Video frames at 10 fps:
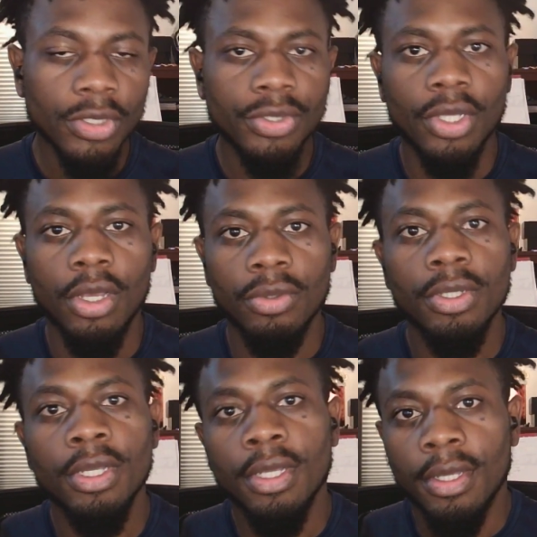So
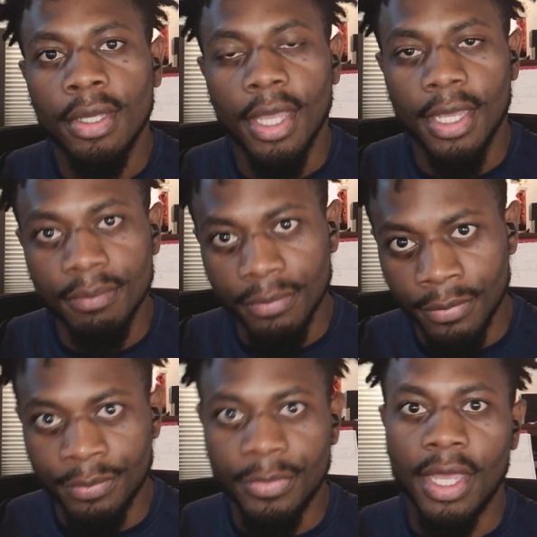I'm
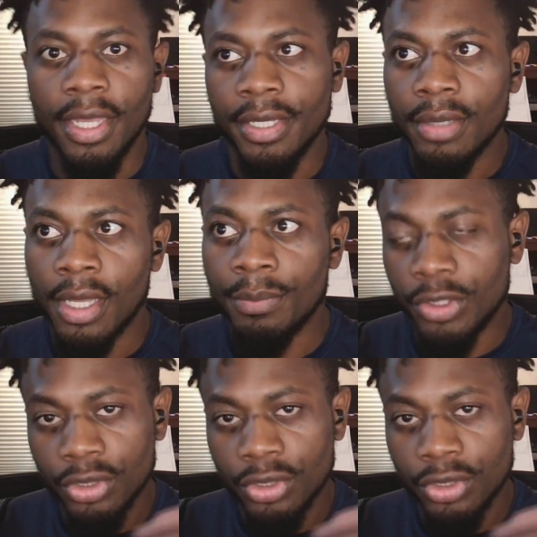going to